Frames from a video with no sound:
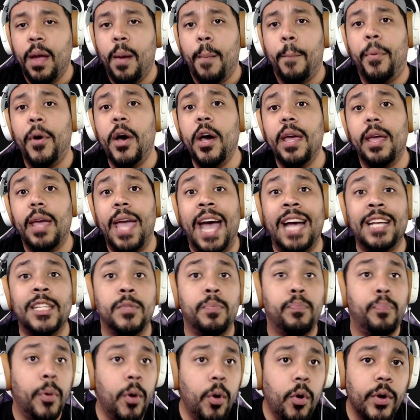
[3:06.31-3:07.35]
But as
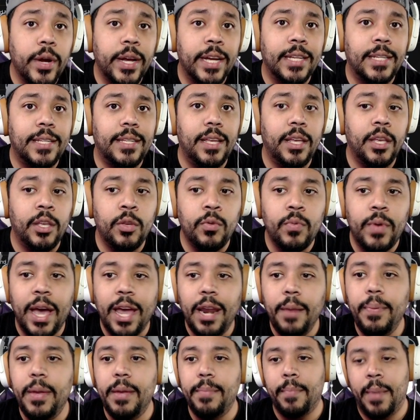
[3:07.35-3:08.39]
Boris, you got to
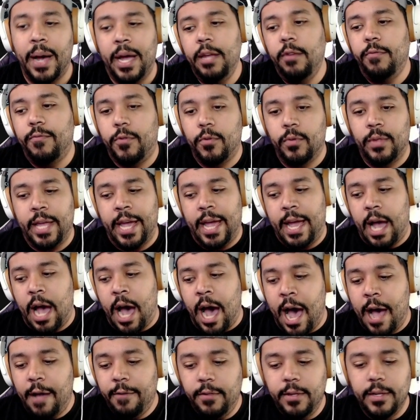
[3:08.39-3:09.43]
be mindful that
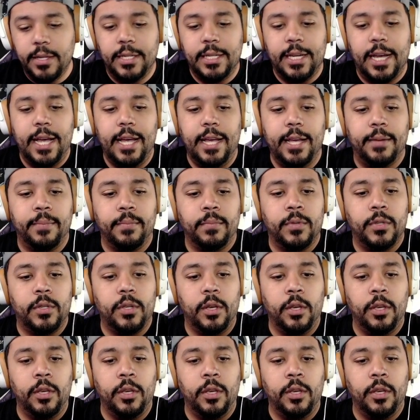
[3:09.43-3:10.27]
oftentimes